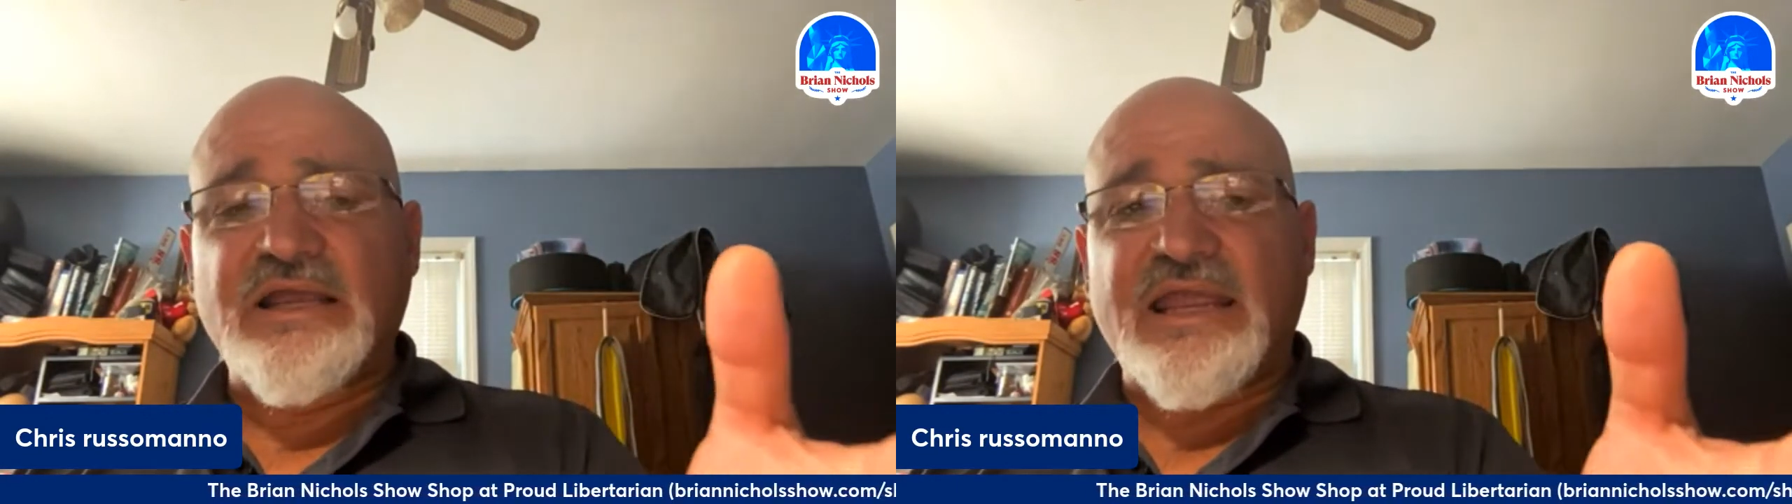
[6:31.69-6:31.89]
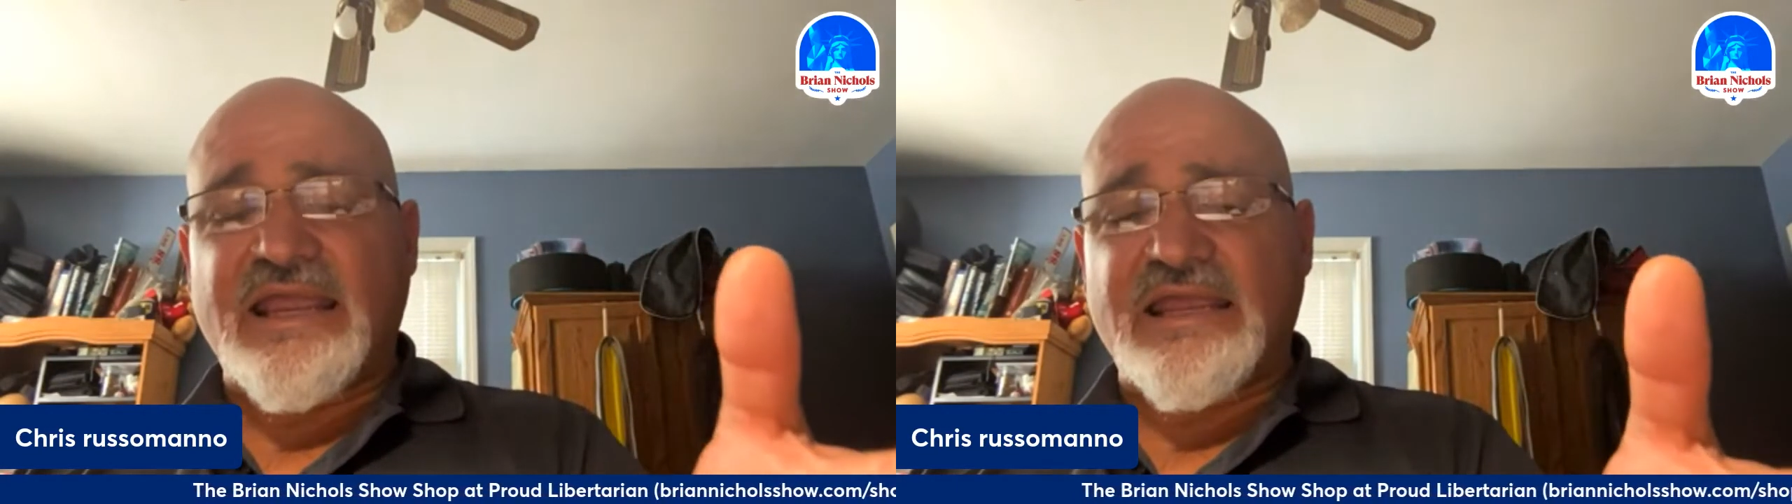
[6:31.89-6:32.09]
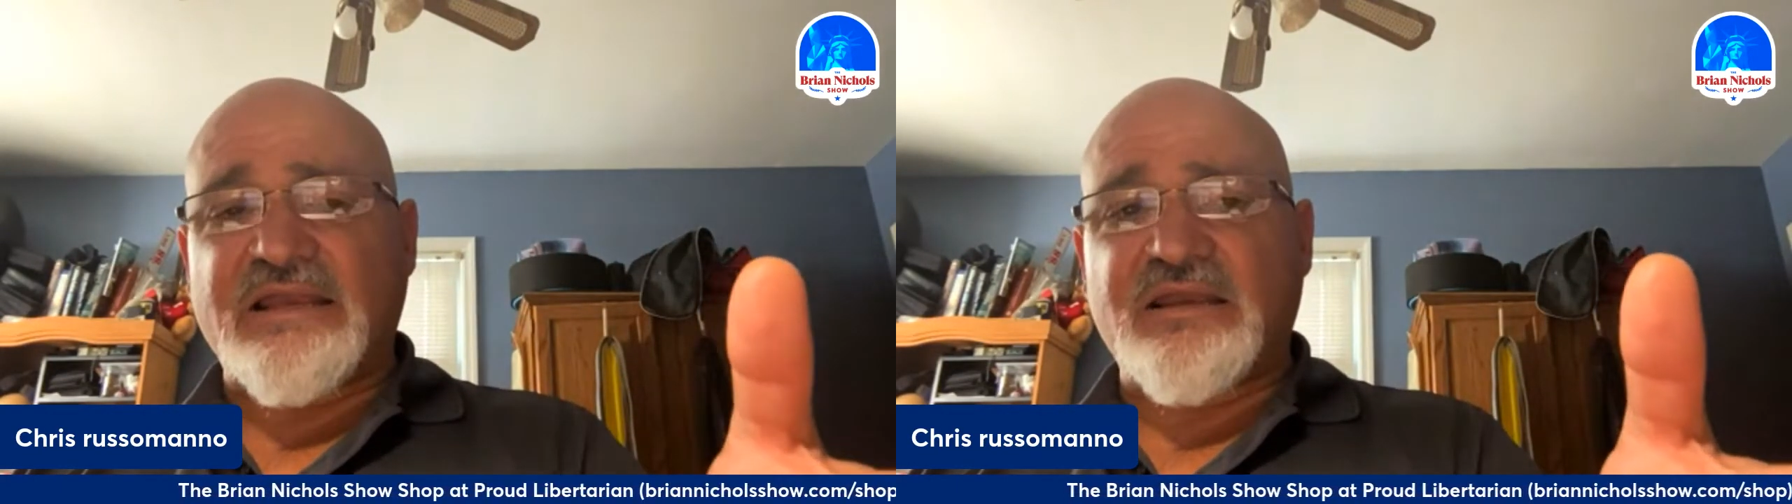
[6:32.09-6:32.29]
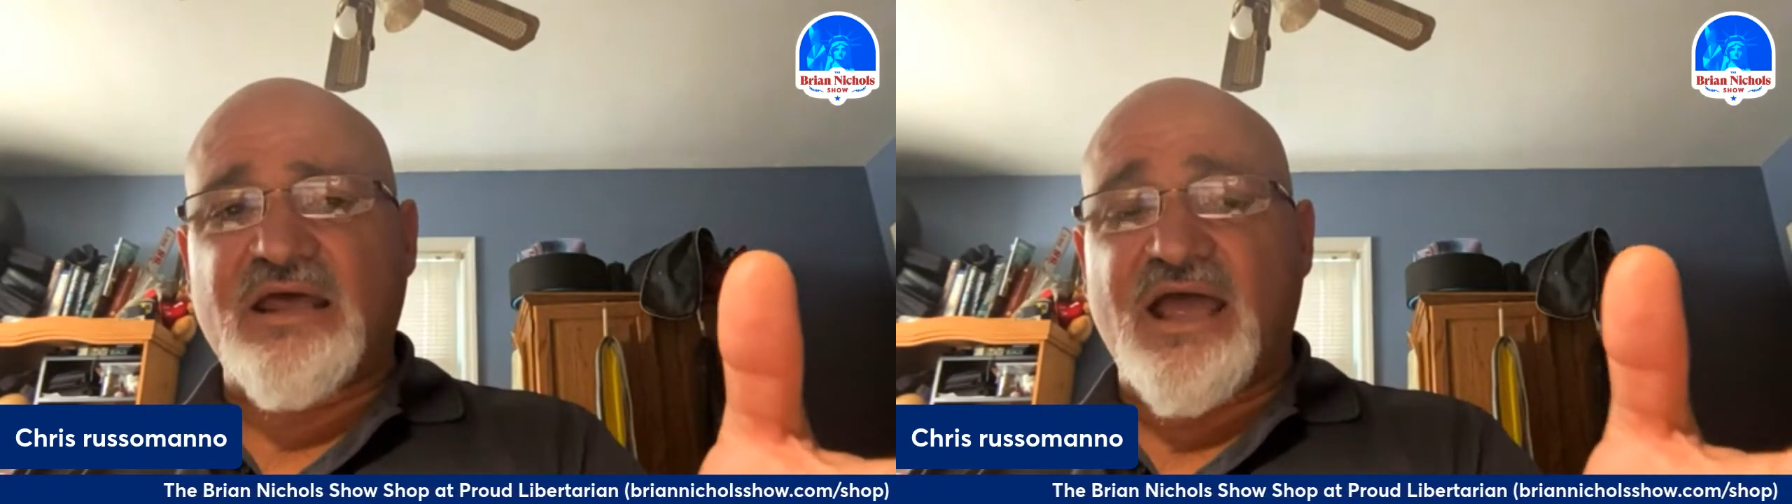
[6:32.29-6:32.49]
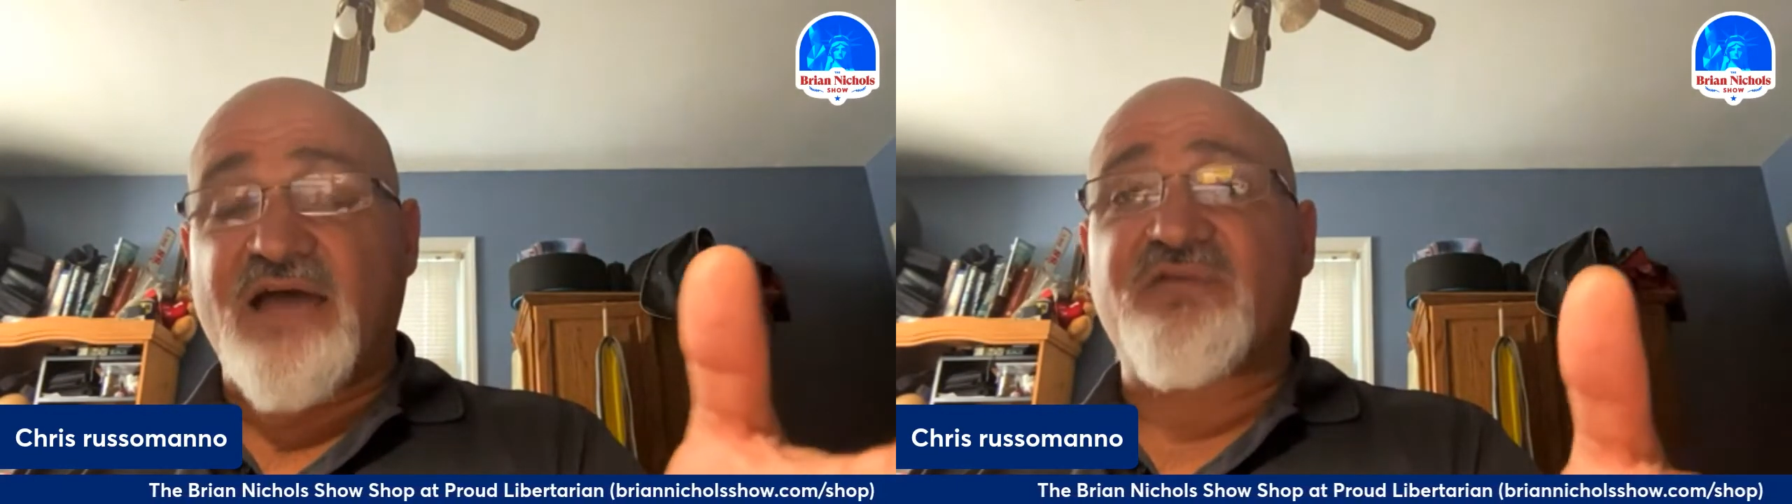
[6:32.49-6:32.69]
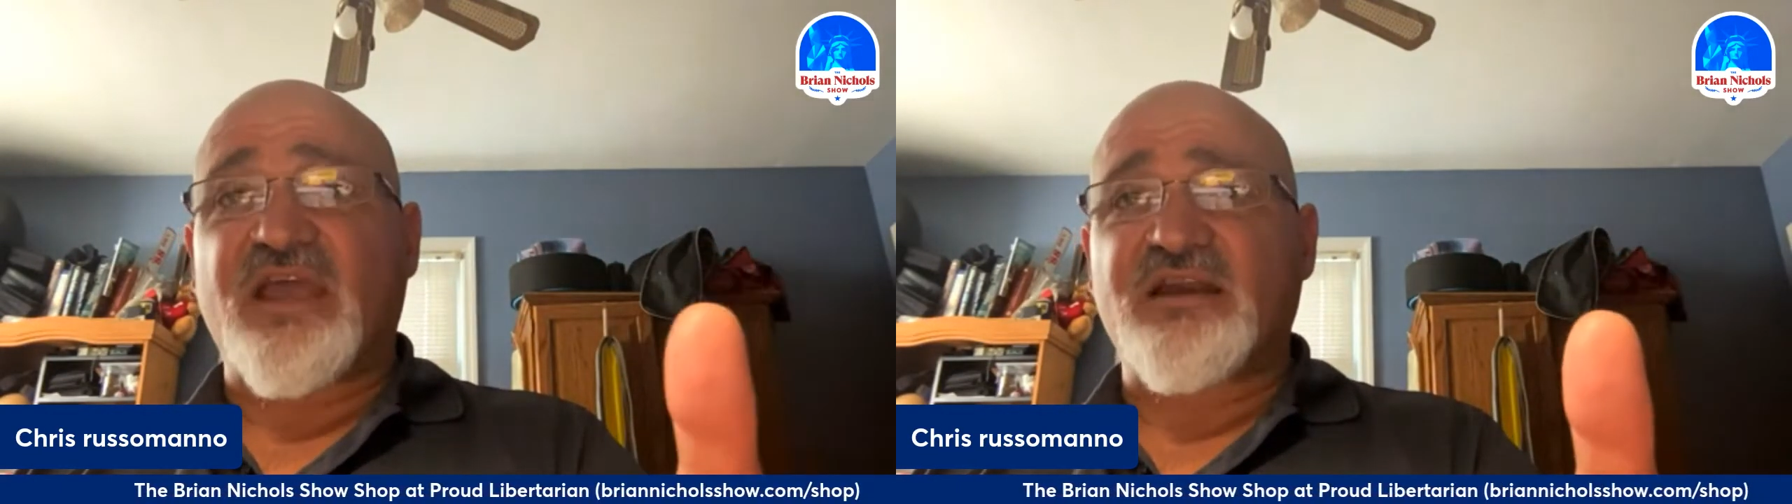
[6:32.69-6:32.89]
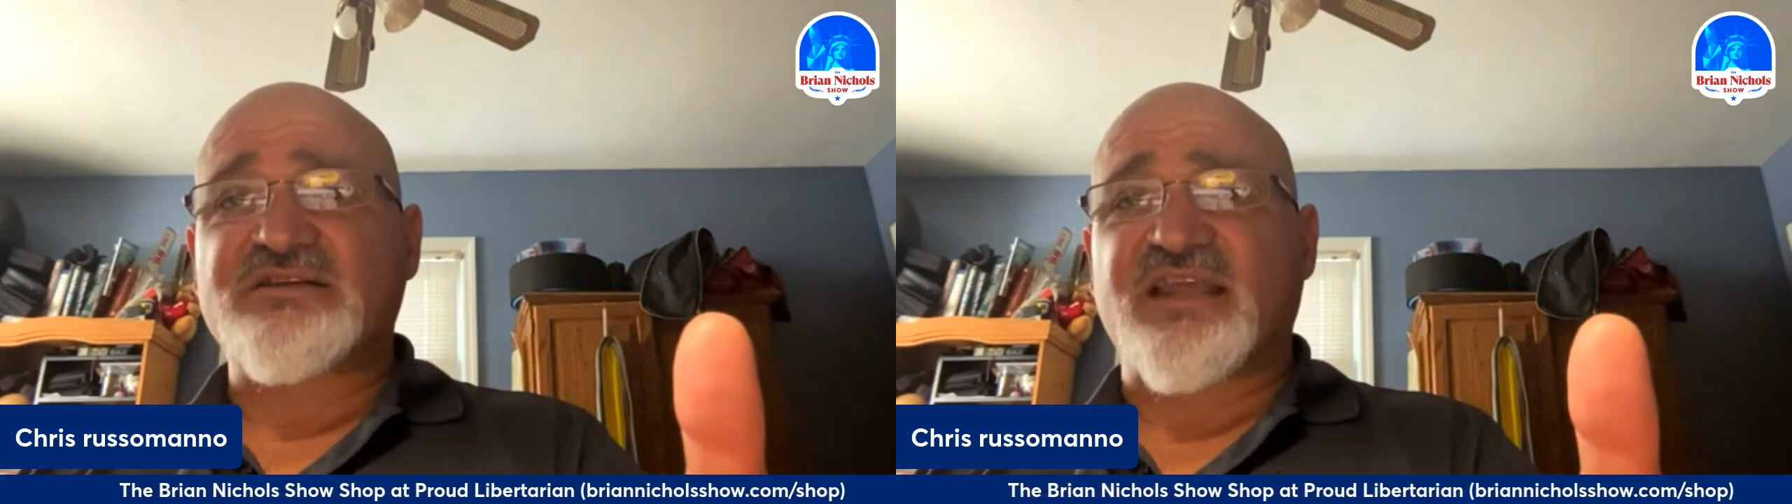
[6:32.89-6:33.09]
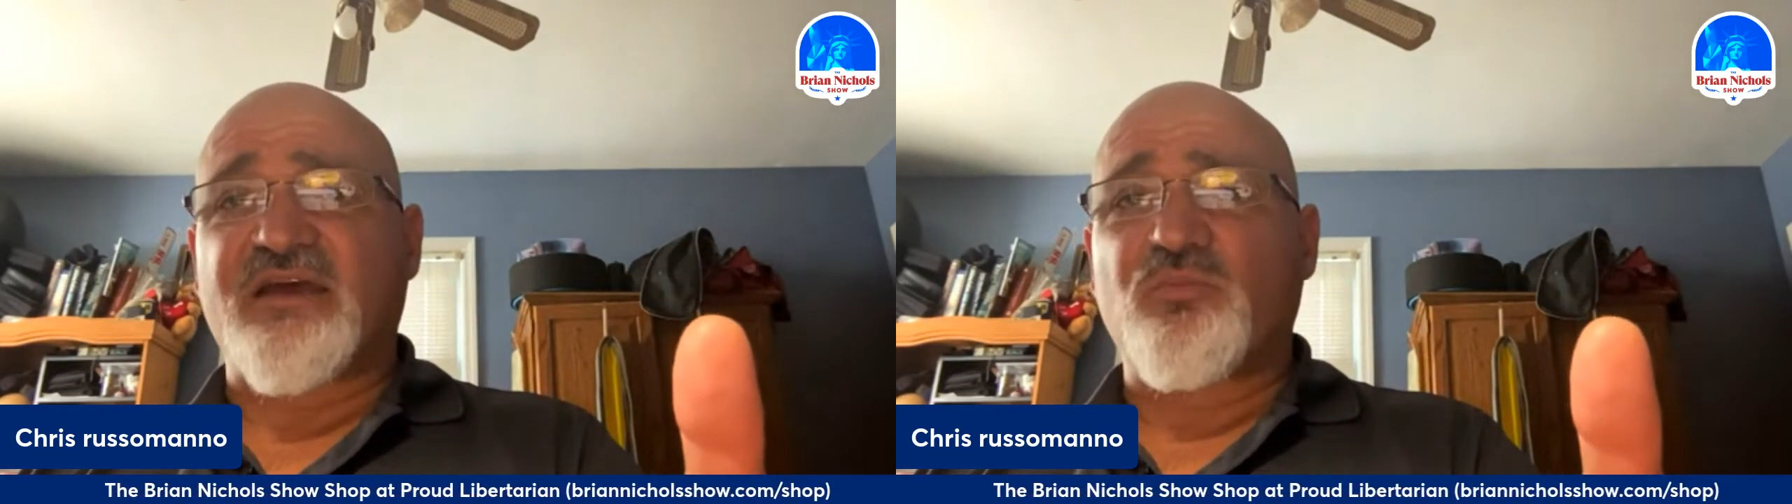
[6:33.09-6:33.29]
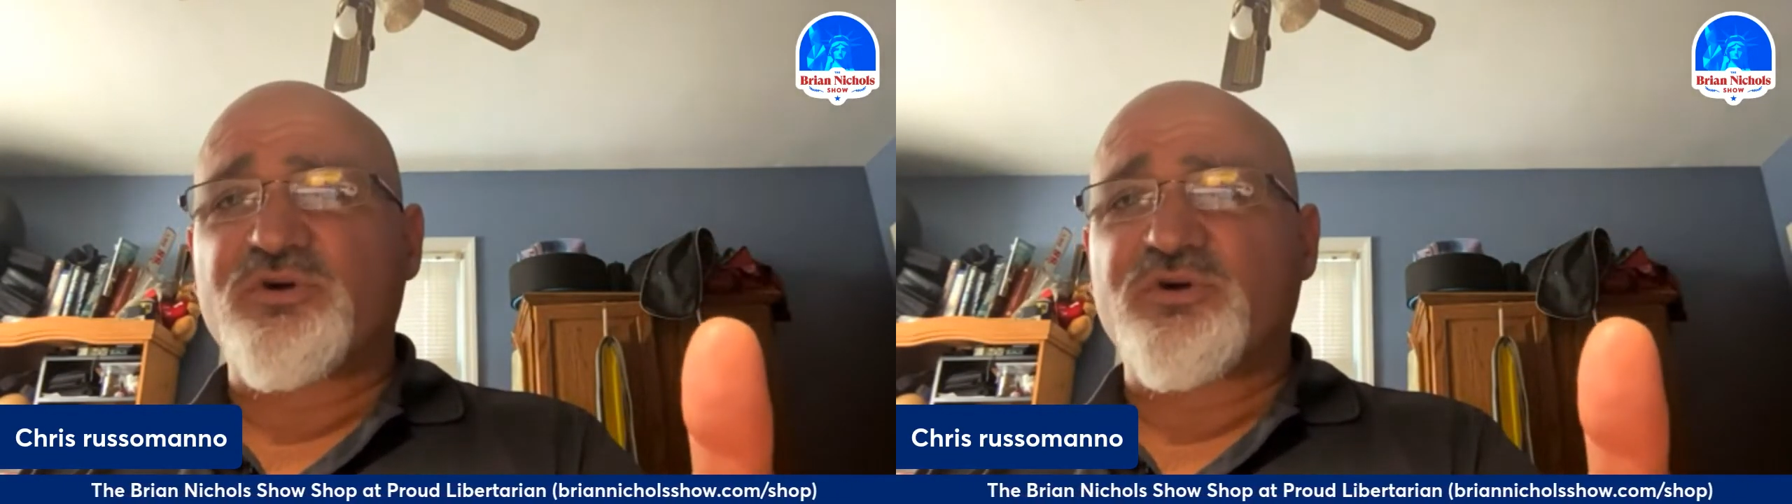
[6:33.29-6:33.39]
in Afghanistan,